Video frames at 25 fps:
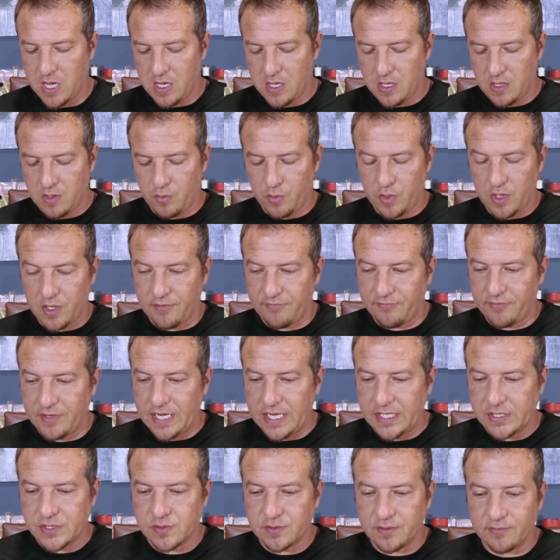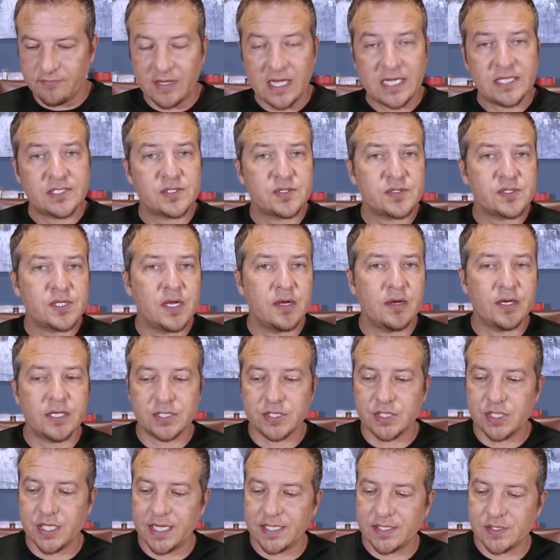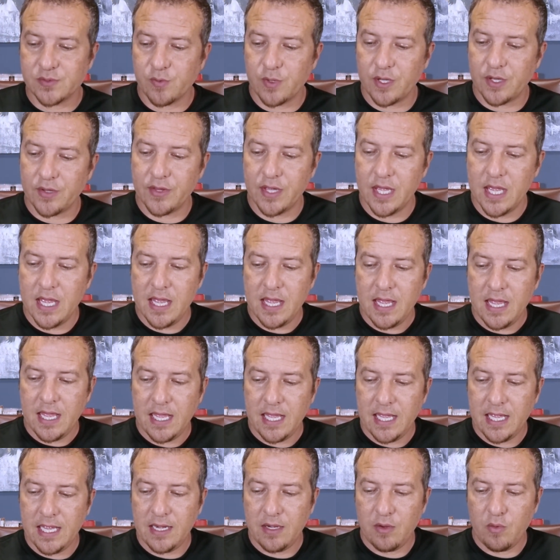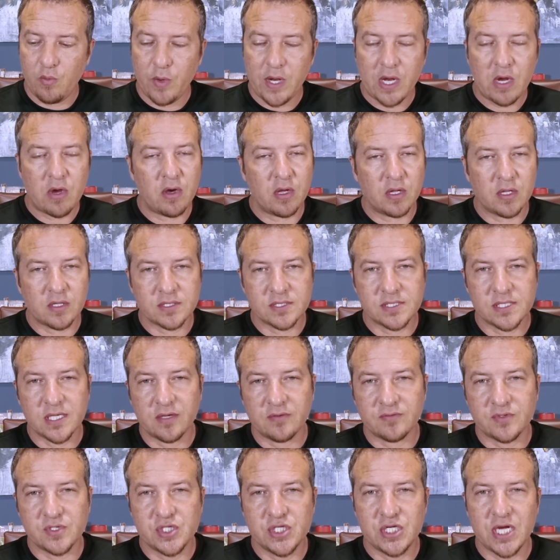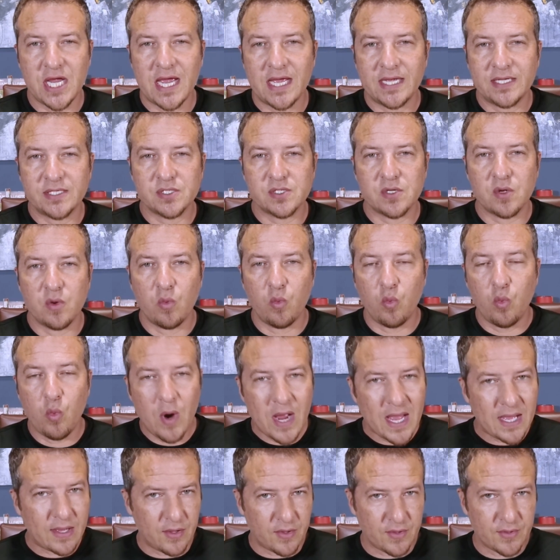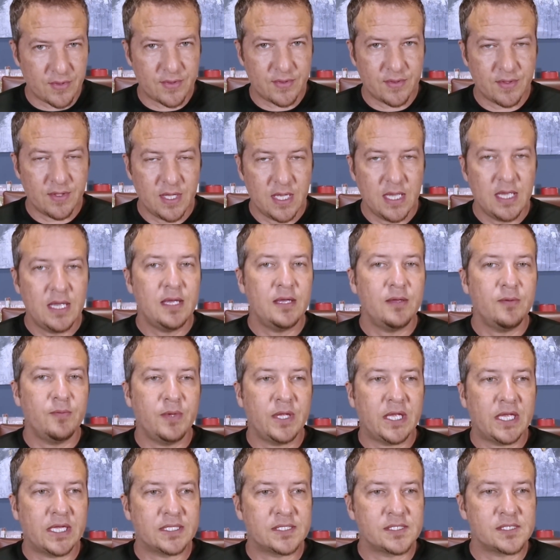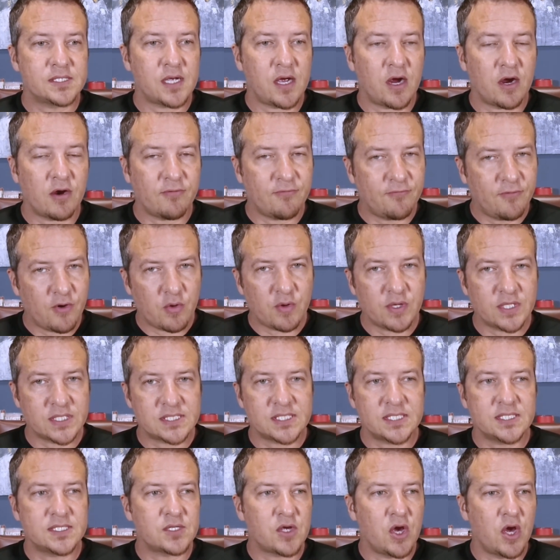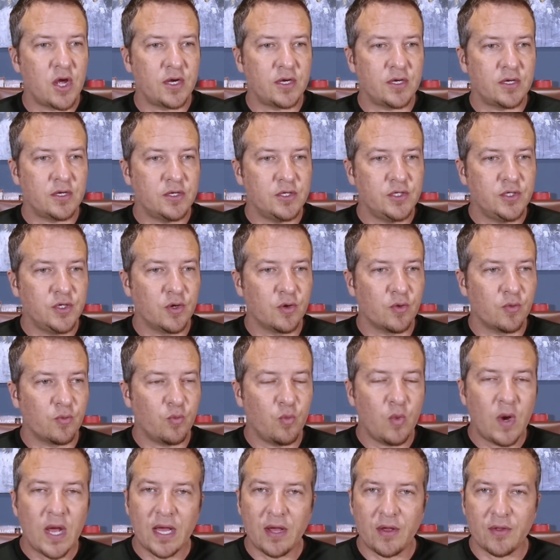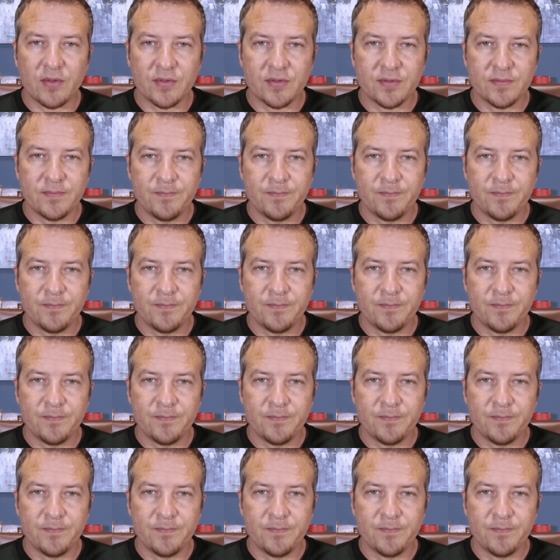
We are financial advisors here at Jazz Wealth, and we call ourselves Jazz Wealth because our focus is on your wealth.